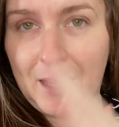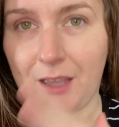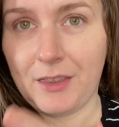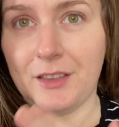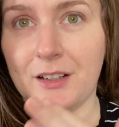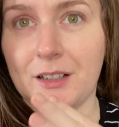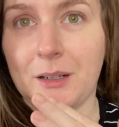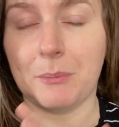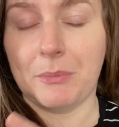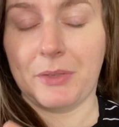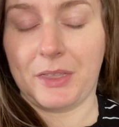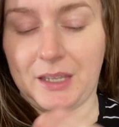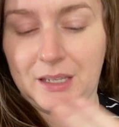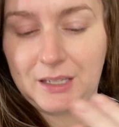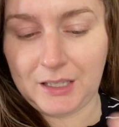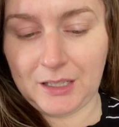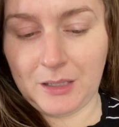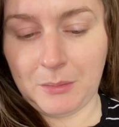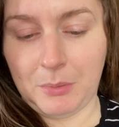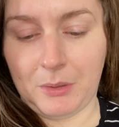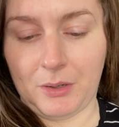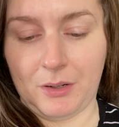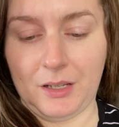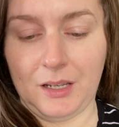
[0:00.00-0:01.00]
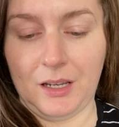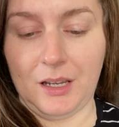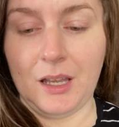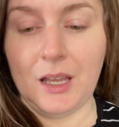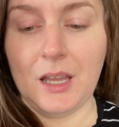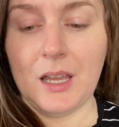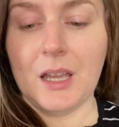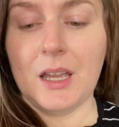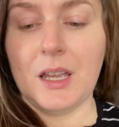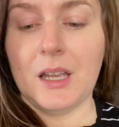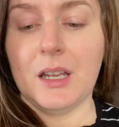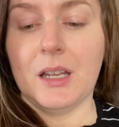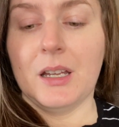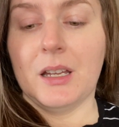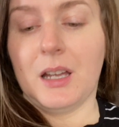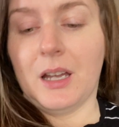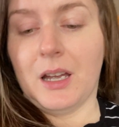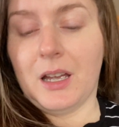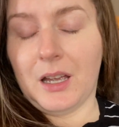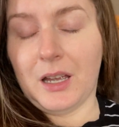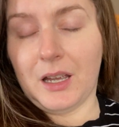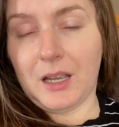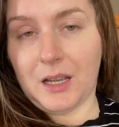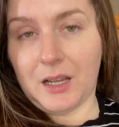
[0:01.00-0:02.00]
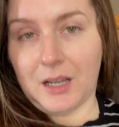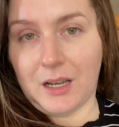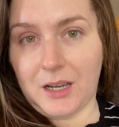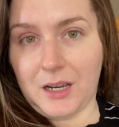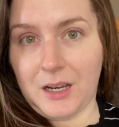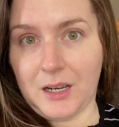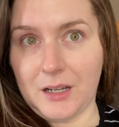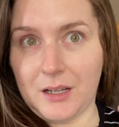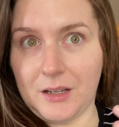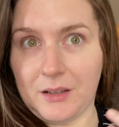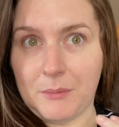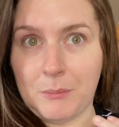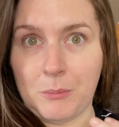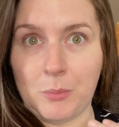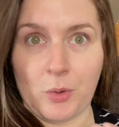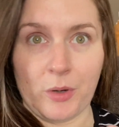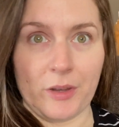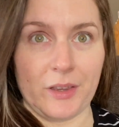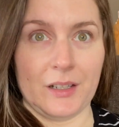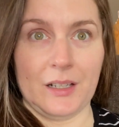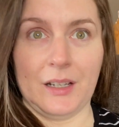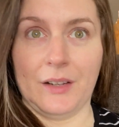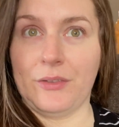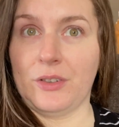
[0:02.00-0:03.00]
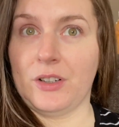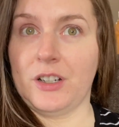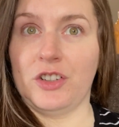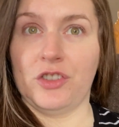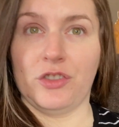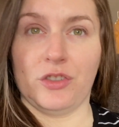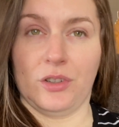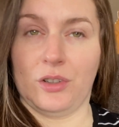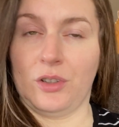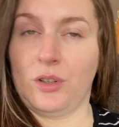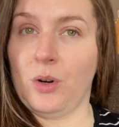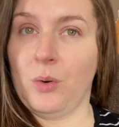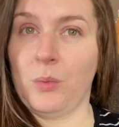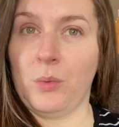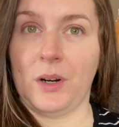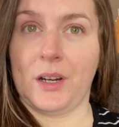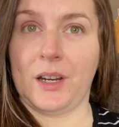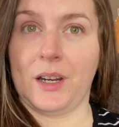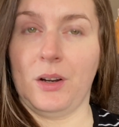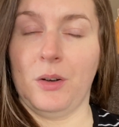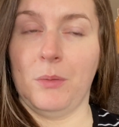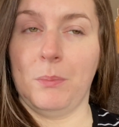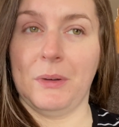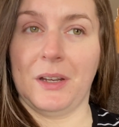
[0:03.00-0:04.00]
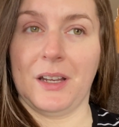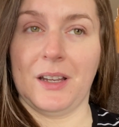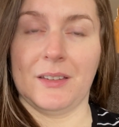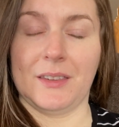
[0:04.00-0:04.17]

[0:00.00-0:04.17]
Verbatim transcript: that I'm thinking about it, more than ever, I should go work out because